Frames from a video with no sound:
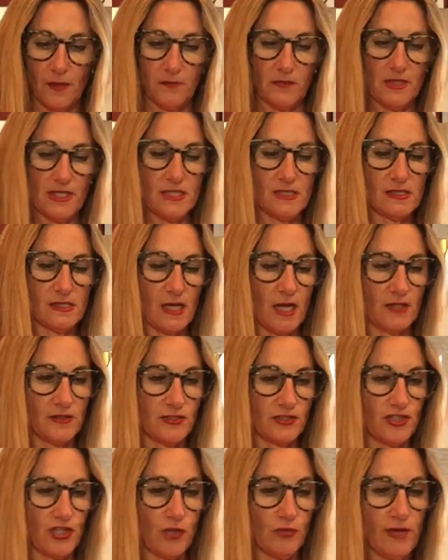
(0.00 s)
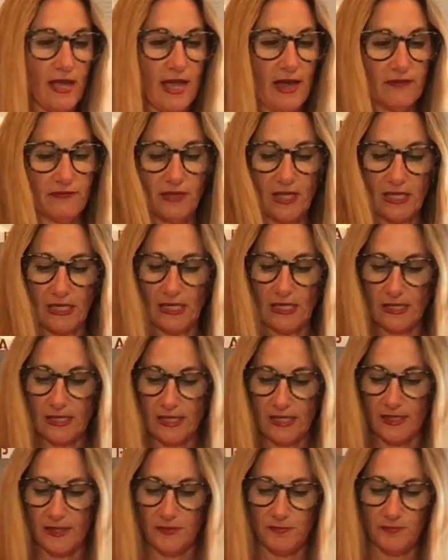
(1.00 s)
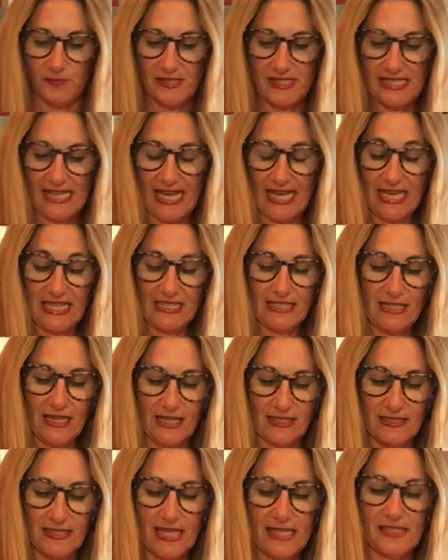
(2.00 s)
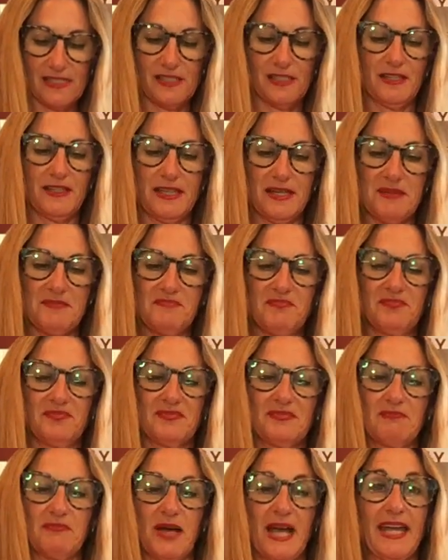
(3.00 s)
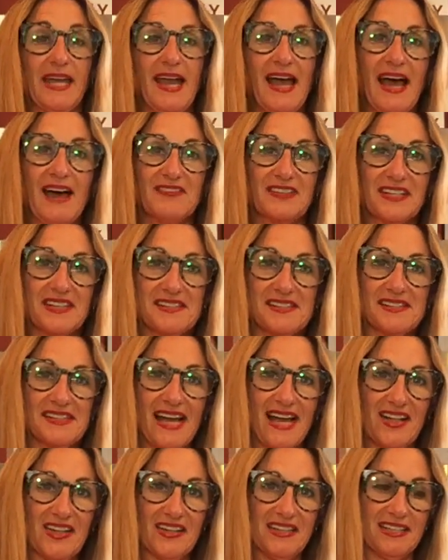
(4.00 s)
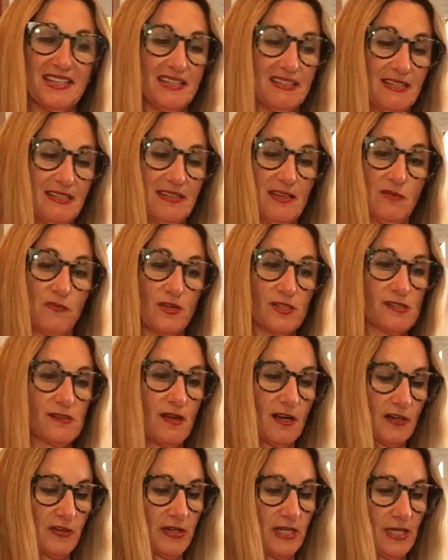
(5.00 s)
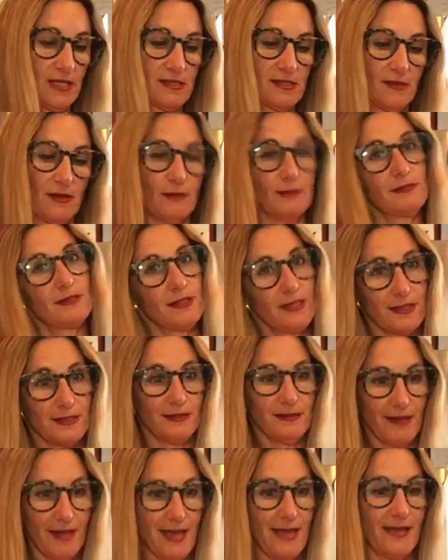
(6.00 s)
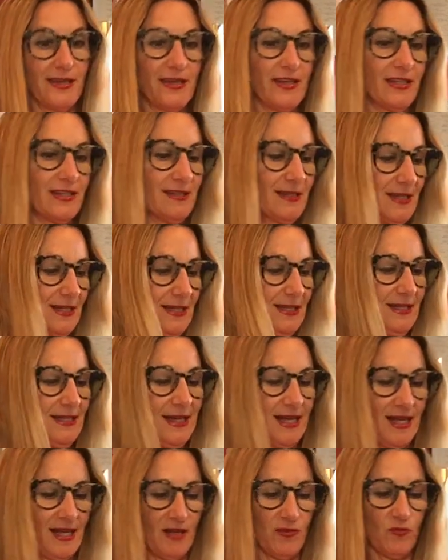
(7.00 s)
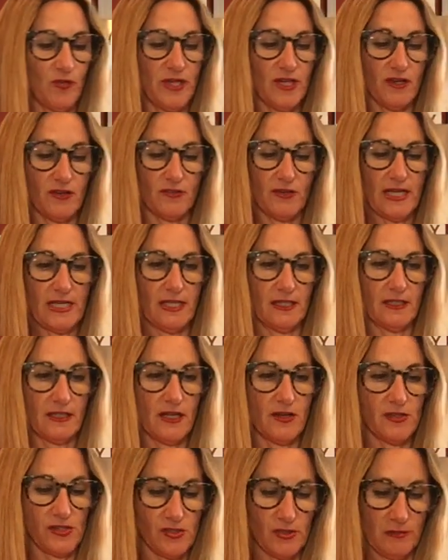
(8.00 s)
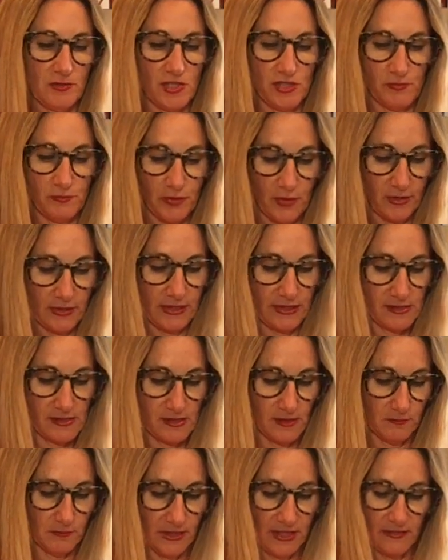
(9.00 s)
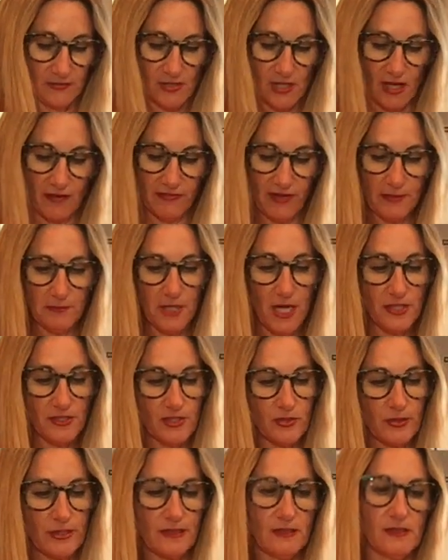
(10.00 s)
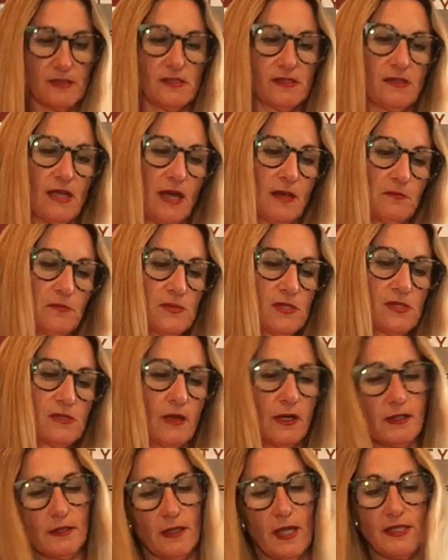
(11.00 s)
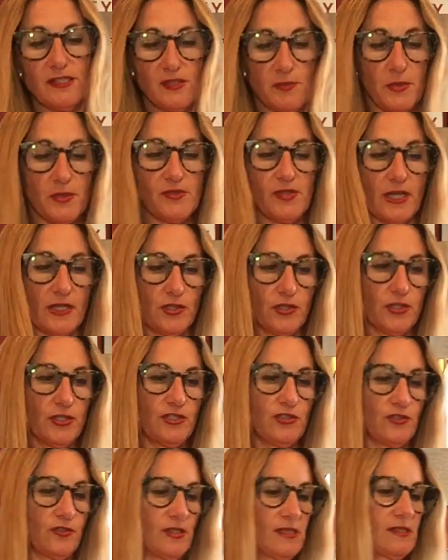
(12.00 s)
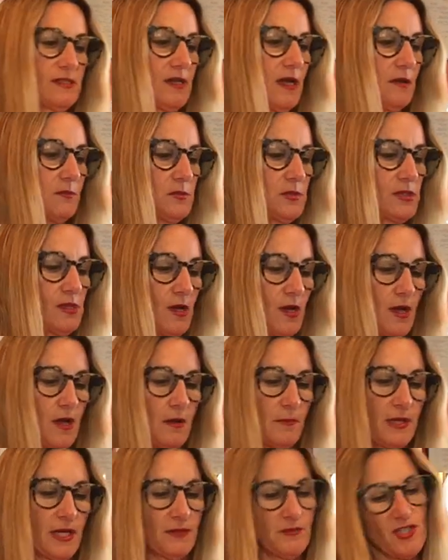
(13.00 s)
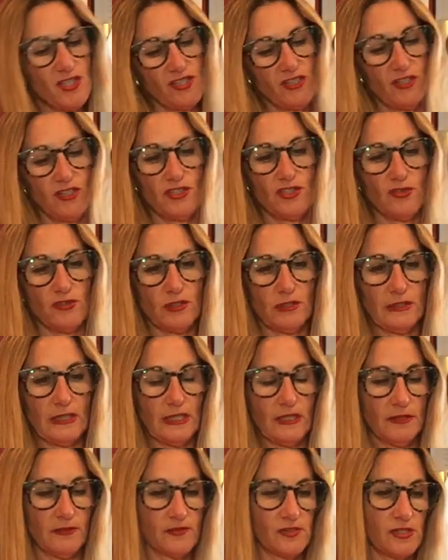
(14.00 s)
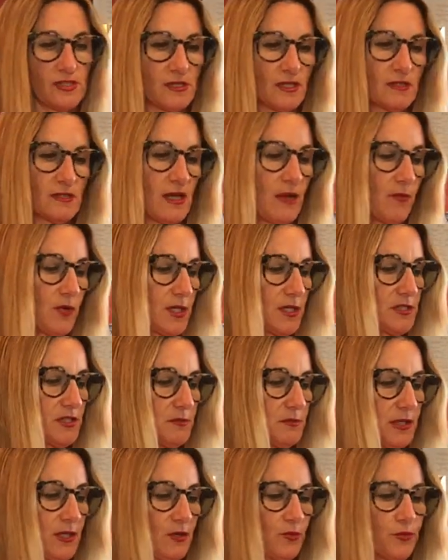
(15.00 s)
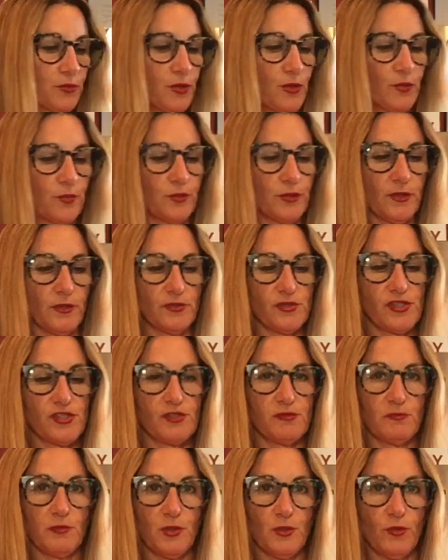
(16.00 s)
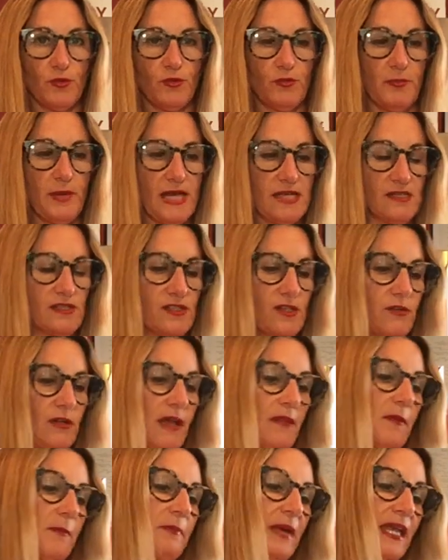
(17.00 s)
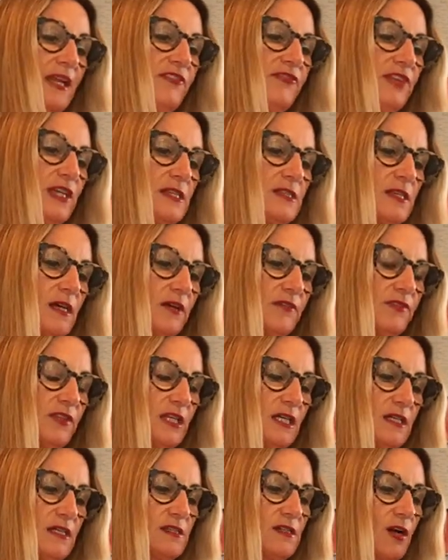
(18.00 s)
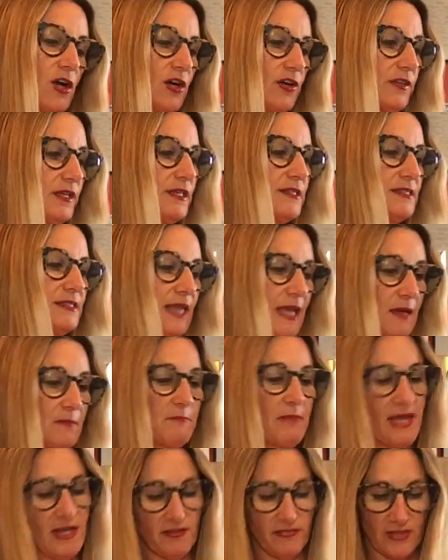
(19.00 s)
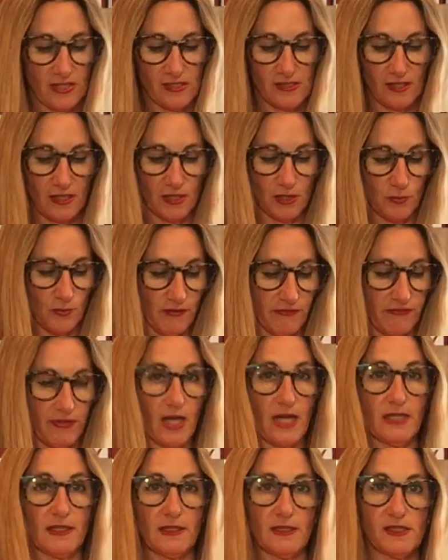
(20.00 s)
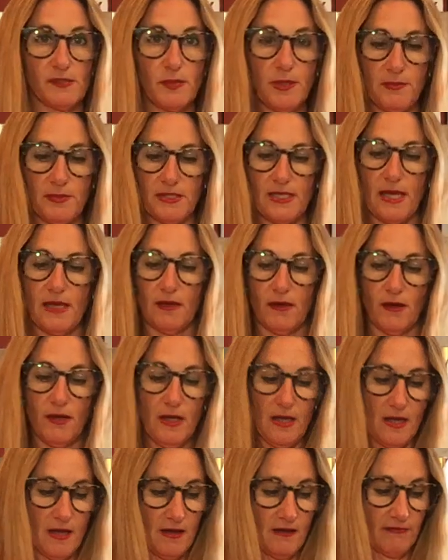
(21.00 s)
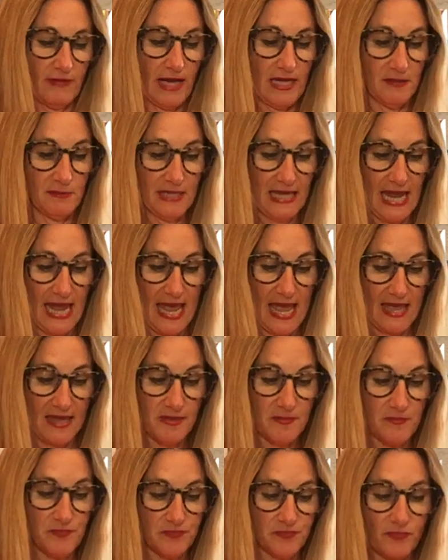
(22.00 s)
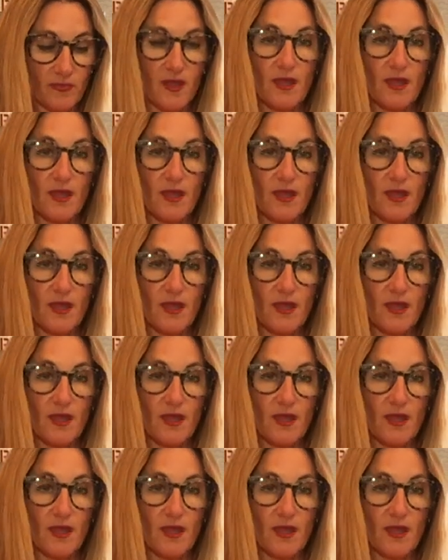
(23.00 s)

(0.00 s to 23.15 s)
These don't have any sand. I tested them by having a salad and it was not gritty, so I was like, okay, good. We are ready to go, so I'm just pulling some leaves off. I'm not doing the stems. I suppose I could do the stems, but I'm just going to do the leaves because I want it to be a real smooth pesto. Now, the benefits of these are the same benefits that you will find in a sweet potato. Vitamin A,